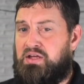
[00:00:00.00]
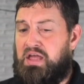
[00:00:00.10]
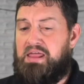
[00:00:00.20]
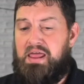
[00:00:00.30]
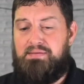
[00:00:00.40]

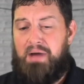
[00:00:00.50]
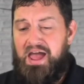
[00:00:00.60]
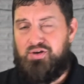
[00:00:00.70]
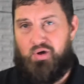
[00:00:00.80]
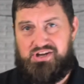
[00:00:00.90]
And,
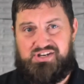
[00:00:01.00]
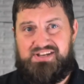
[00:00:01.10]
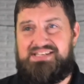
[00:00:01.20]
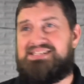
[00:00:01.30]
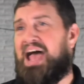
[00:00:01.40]
my question
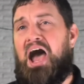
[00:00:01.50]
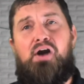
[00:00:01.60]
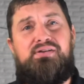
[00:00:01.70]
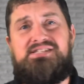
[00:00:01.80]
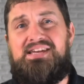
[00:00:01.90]
is, is how does